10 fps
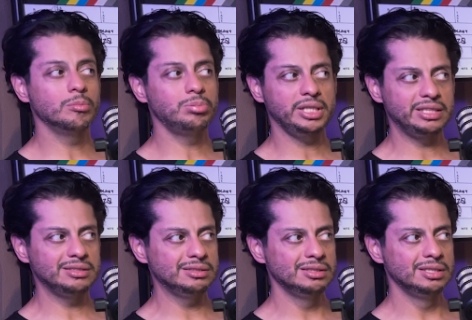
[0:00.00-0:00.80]

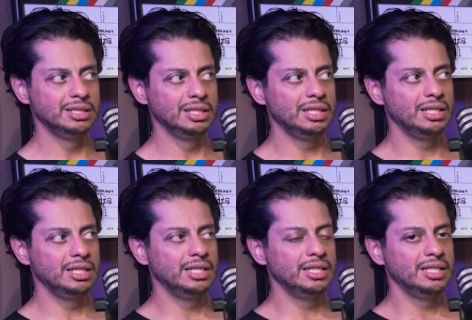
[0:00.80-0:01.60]
plays
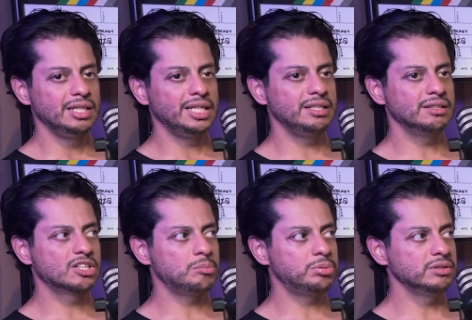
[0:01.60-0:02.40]
and a
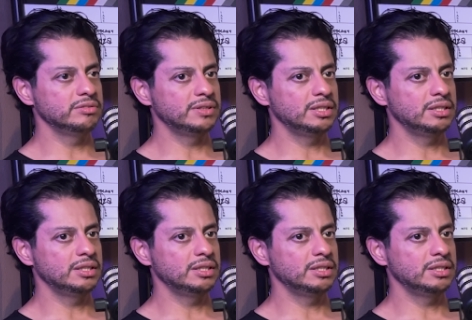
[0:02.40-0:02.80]
couple of